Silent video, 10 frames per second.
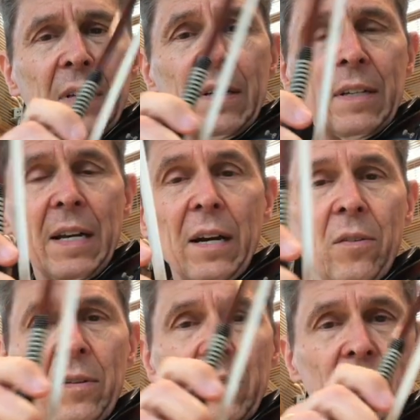
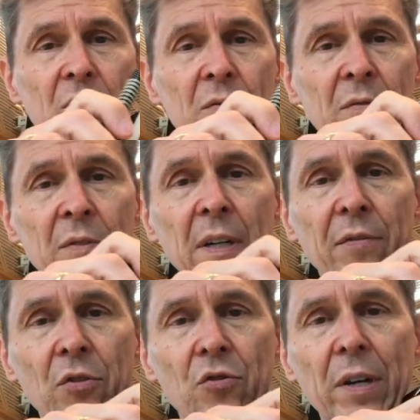Now,
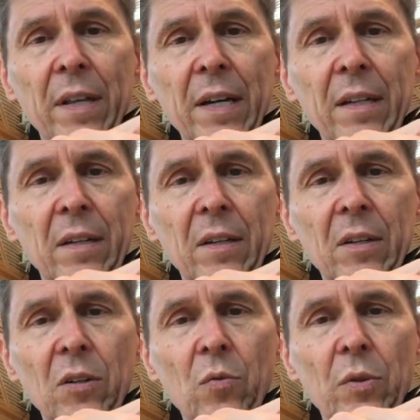after you try that,
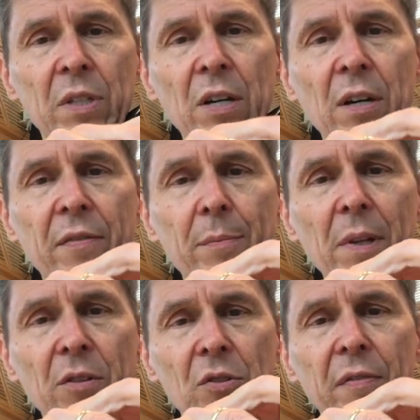we'll take off the
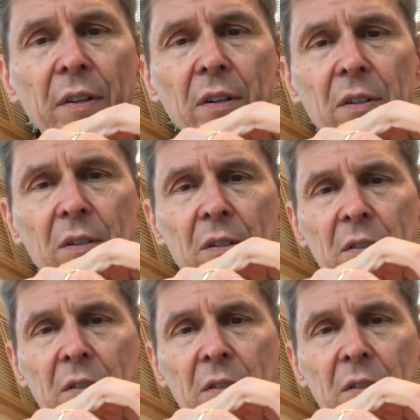middle two fingers.